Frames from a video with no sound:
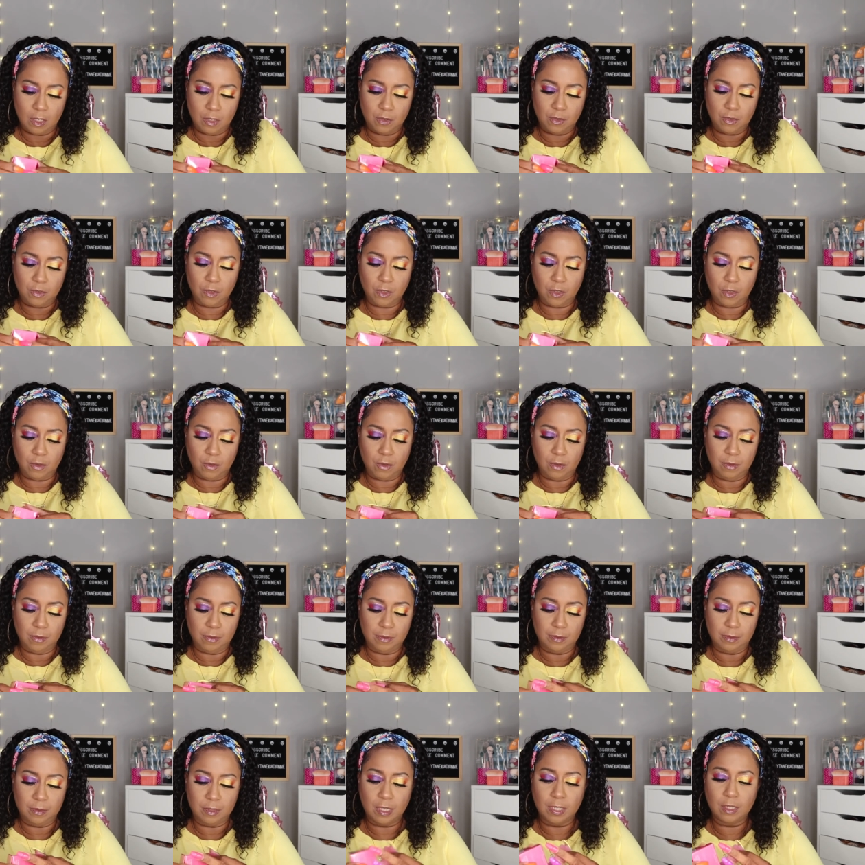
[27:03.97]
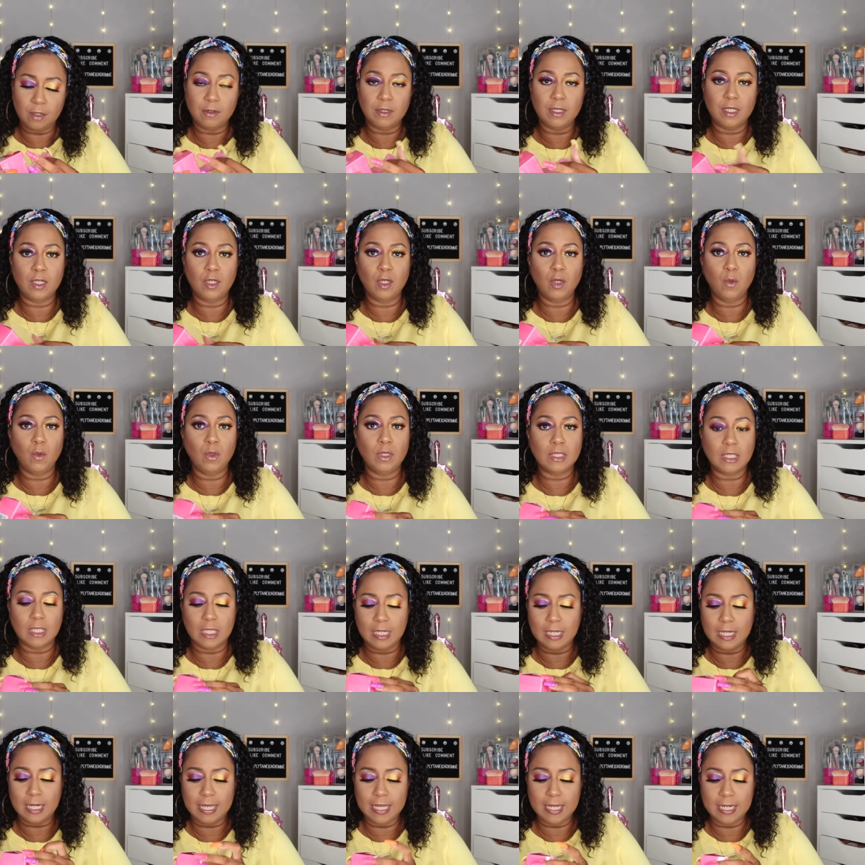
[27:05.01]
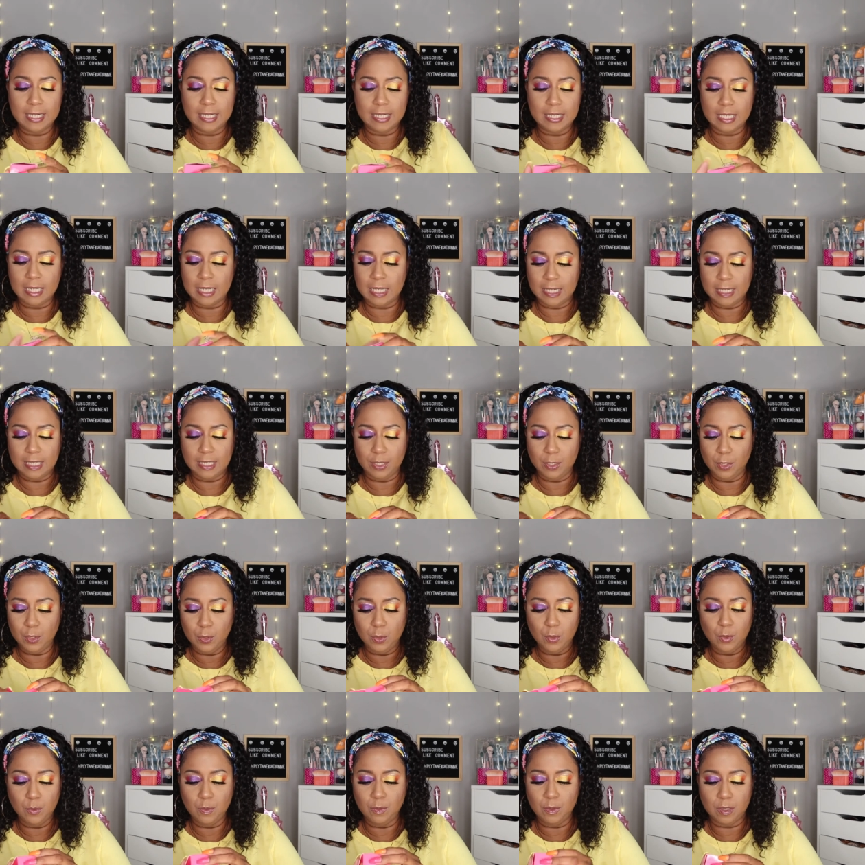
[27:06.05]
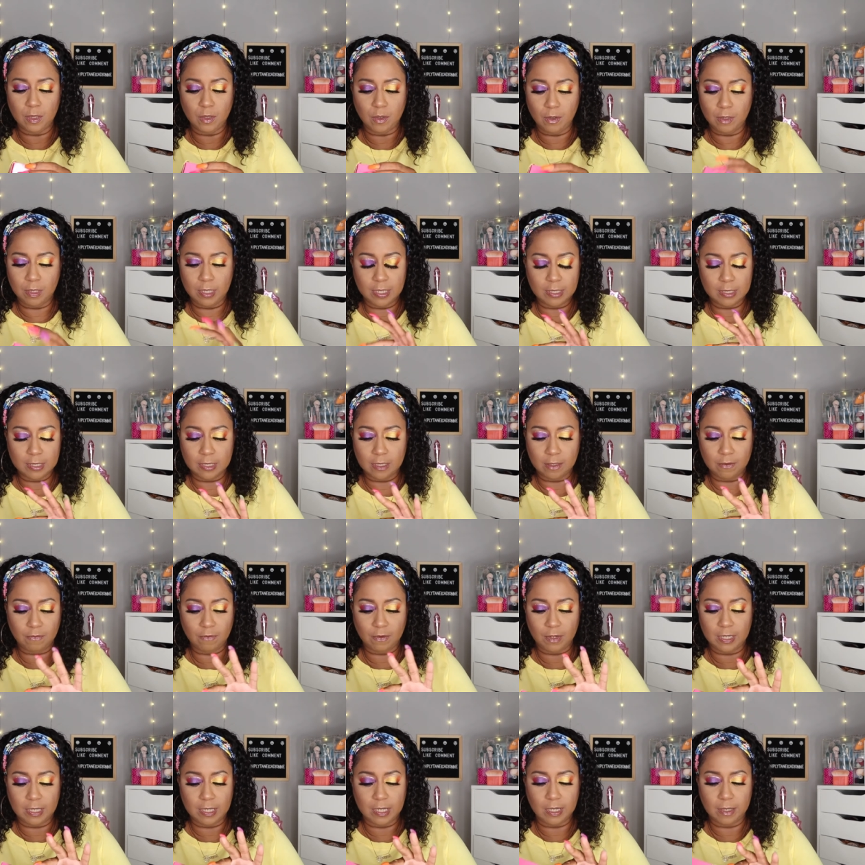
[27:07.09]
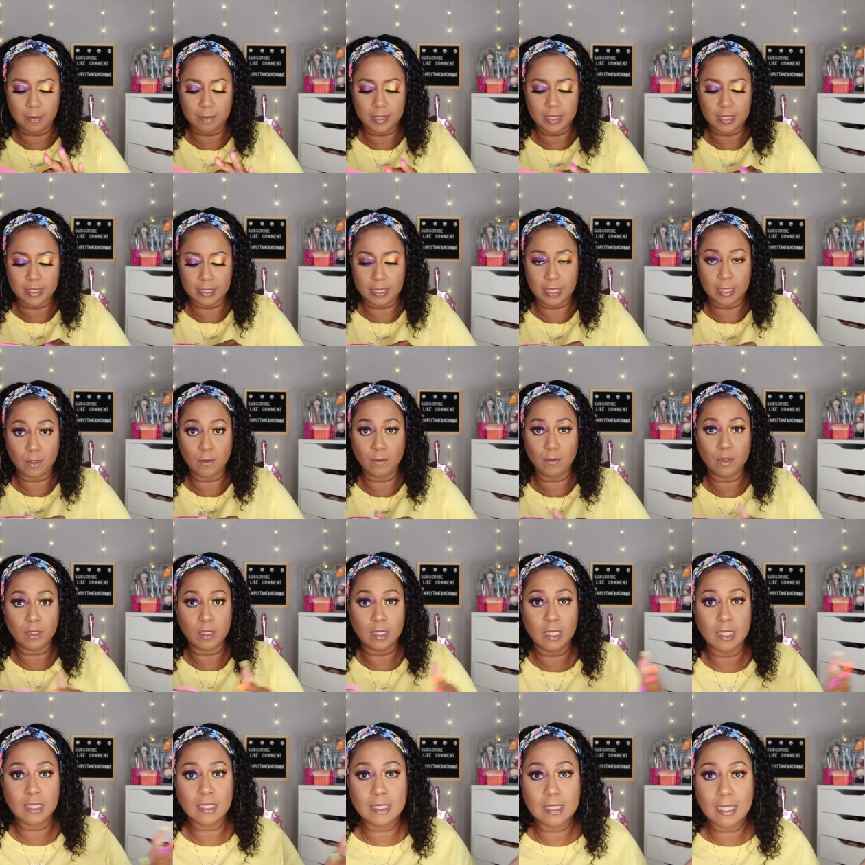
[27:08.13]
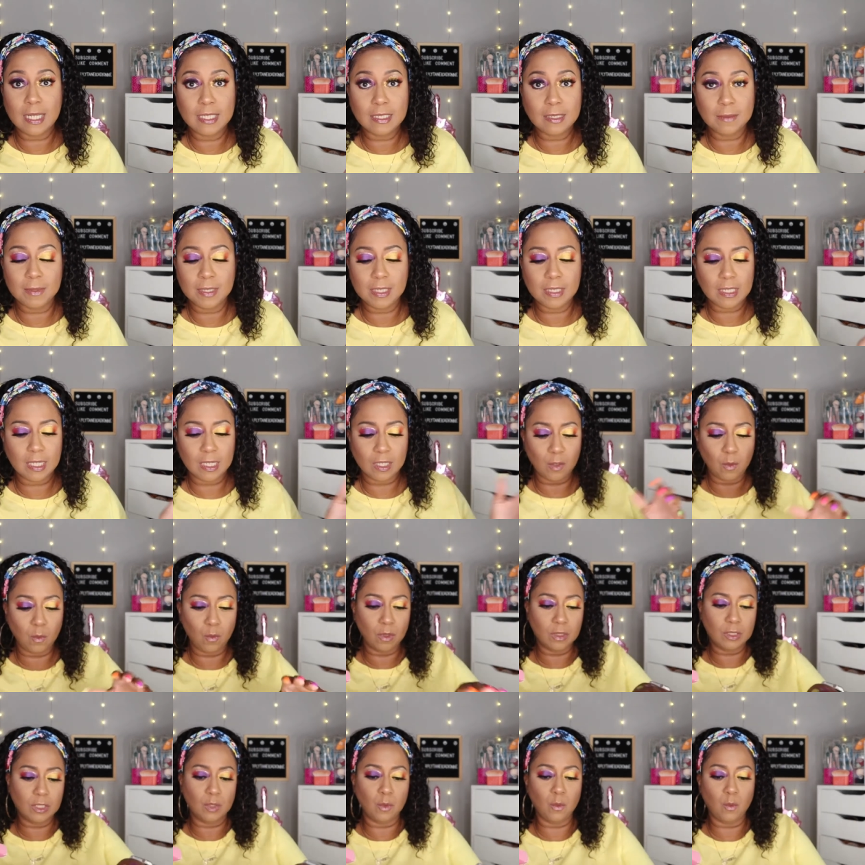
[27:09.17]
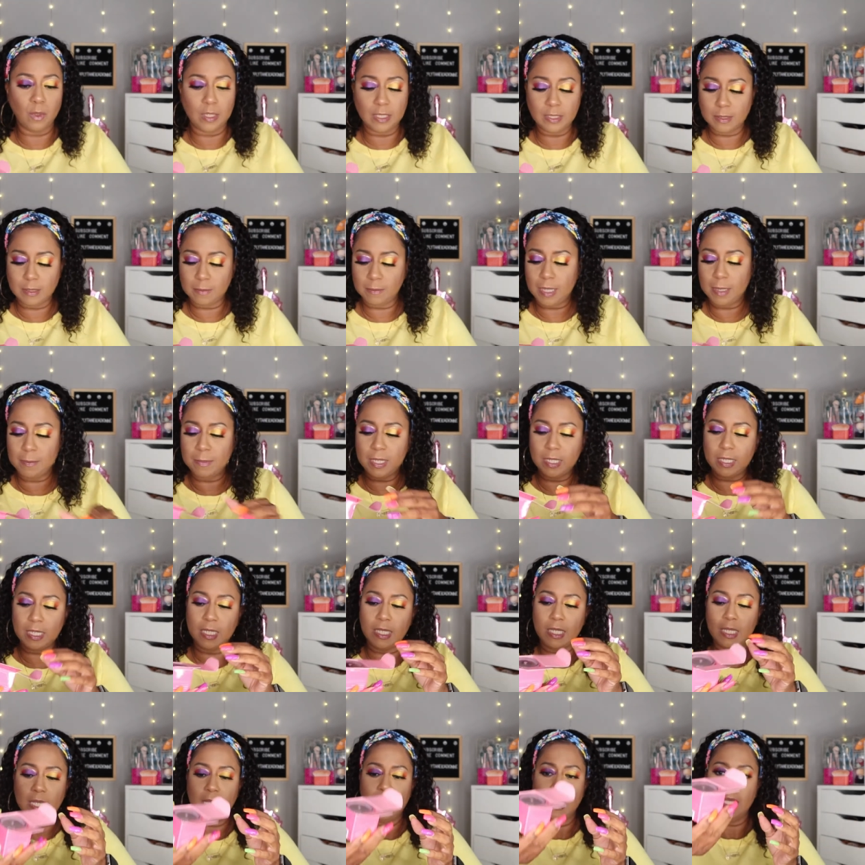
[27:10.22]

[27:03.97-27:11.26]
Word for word: so, I don't even know what's late and new and all that stuff right now because I don't look at sites because I don't want to waste my money.